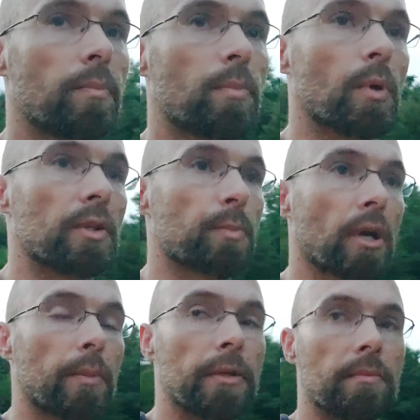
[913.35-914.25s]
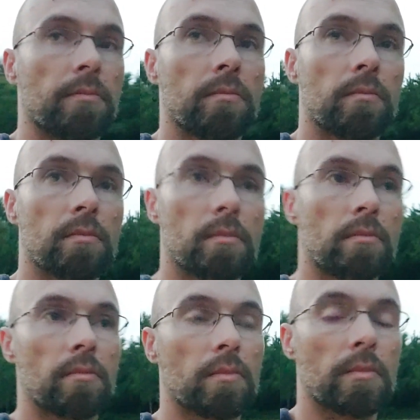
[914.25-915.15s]
Boy, it's probably been
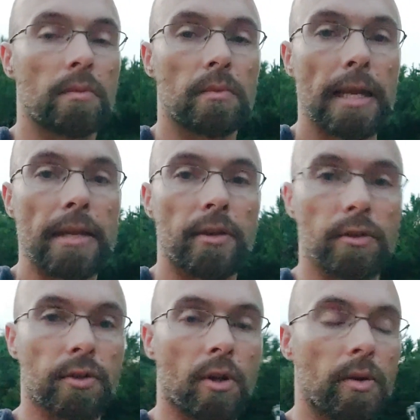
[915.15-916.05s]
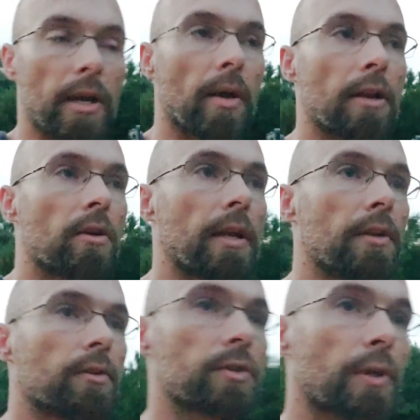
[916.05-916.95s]
8 years ago now, 8 or 9
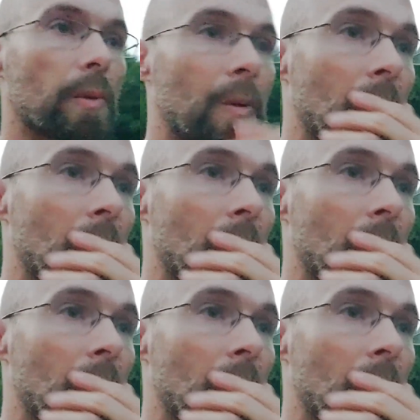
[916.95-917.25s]
years ago.